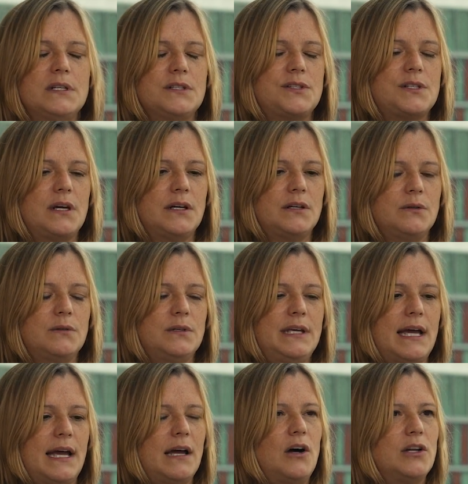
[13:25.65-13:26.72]
So
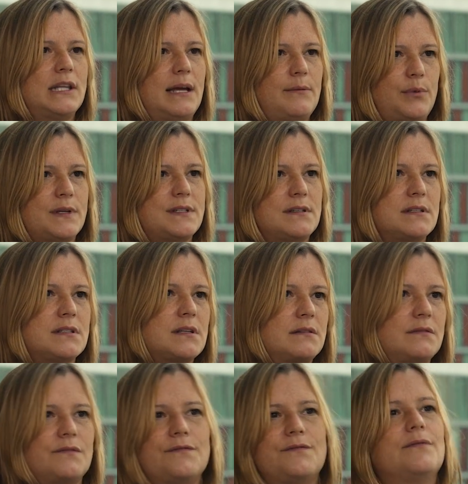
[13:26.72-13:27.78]
yeah, online presence,
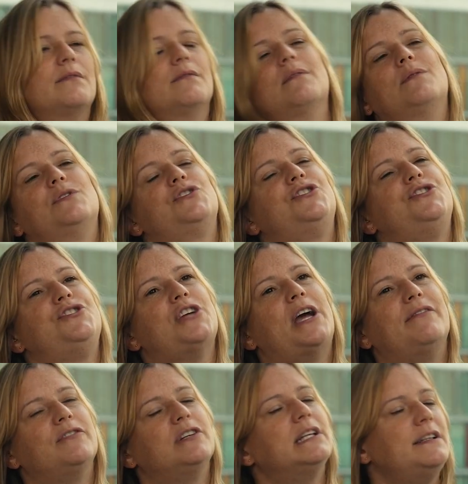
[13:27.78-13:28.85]

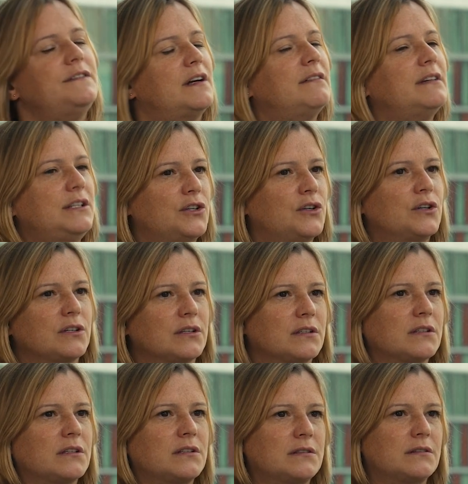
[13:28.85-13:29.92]
generally very
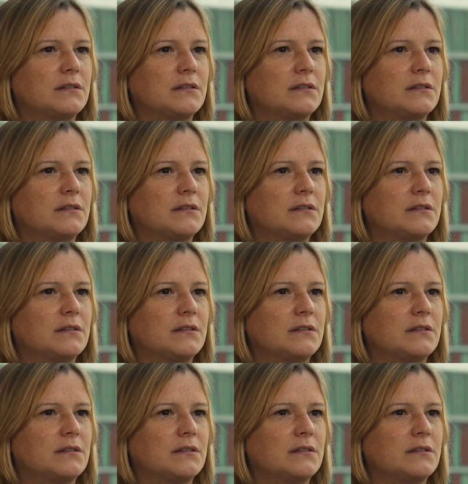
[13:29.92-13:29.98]
young